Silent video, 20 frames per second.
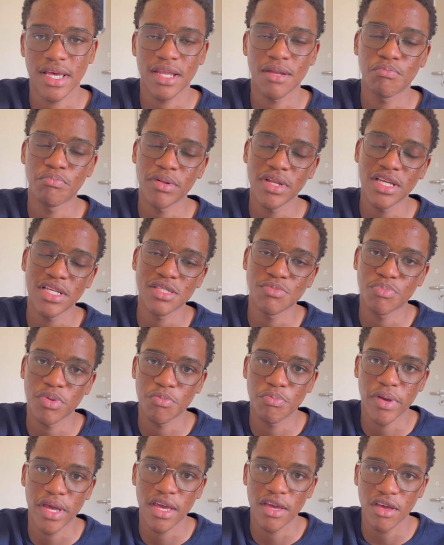And please
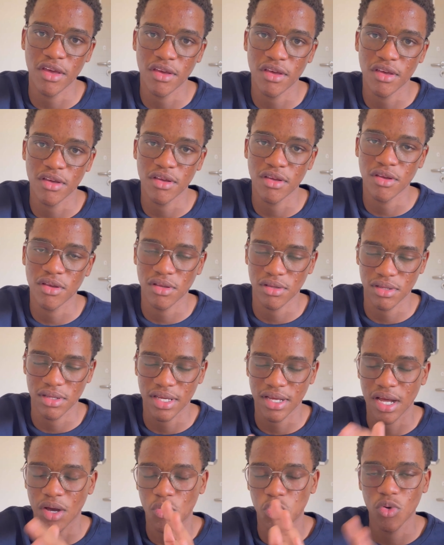prepare
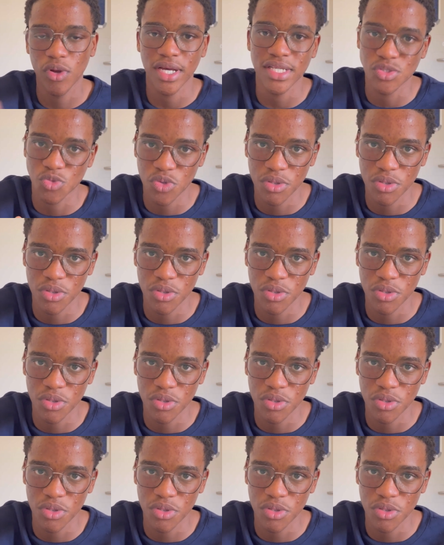kakhulukazi